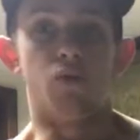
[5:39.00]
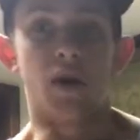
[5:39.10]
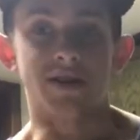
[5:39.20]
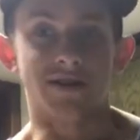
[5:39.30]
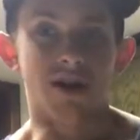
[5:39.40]

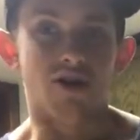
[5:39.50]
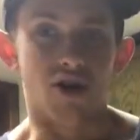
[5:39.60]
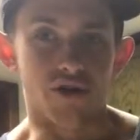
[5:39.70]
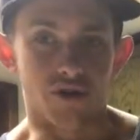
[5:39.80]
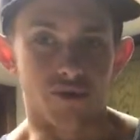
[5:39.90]
What does
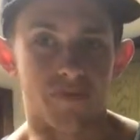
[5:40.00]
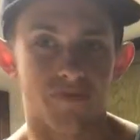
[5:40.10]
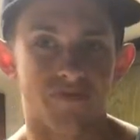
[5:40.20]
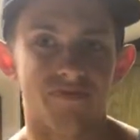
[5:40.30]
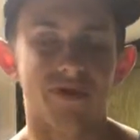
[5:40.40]
alcohol do?
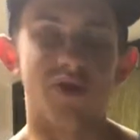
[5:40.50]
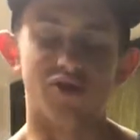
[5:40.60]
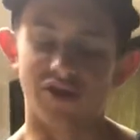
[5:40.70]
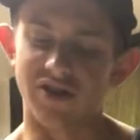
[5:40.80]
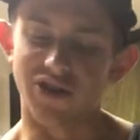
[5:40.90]
It
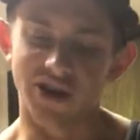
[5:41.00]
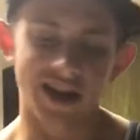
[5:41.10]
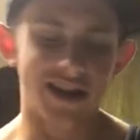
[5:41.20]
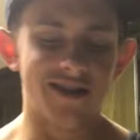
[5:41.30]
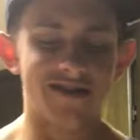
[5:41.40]
goes into your
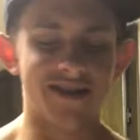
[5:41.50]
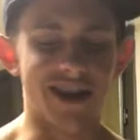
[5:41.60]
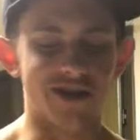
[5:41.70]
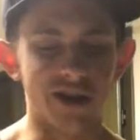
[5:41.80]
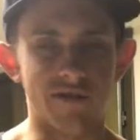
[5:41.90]
kidneys
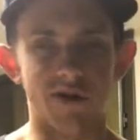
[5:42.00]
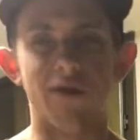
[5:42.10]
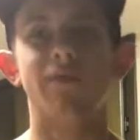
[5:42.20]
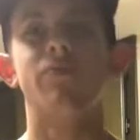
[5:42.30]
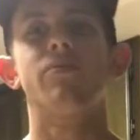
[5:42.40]
and your liver.